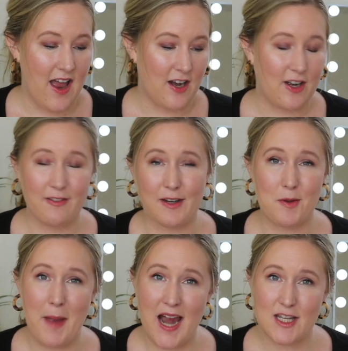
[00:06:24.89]
Or like
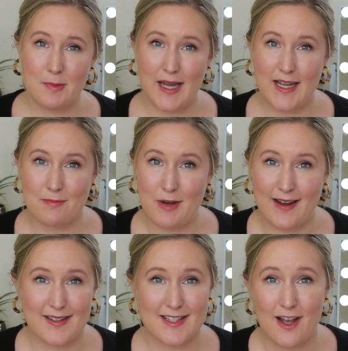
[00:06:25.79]
reminds me to
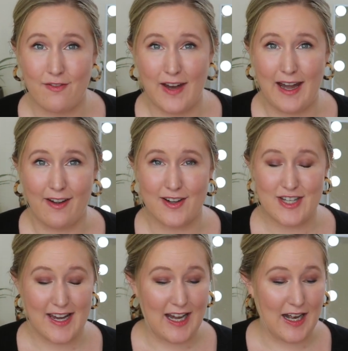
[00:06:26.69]
practice self-care and
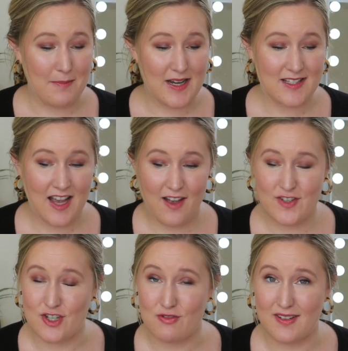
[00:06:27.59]
take care of myself,
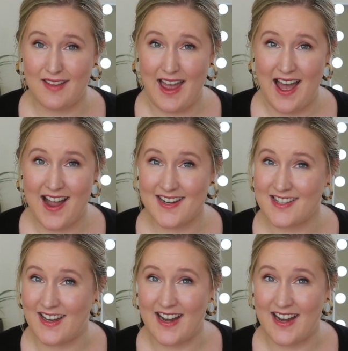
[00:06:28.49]
just relax,